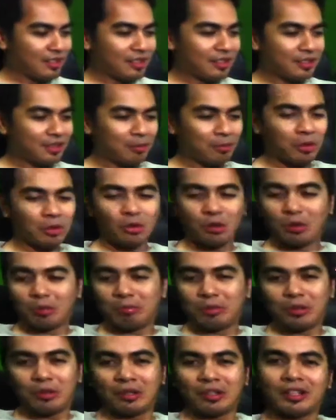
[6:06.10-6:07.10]
some new
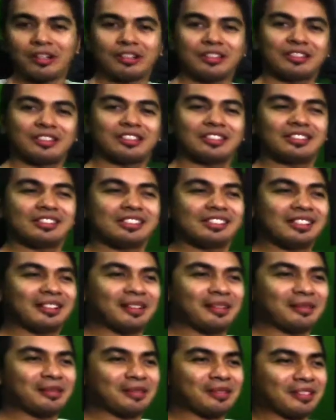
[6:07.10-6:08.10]
computers,
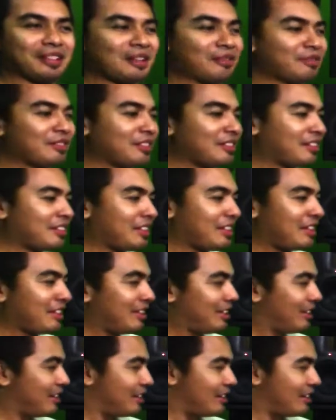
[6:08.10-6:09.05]
definitely.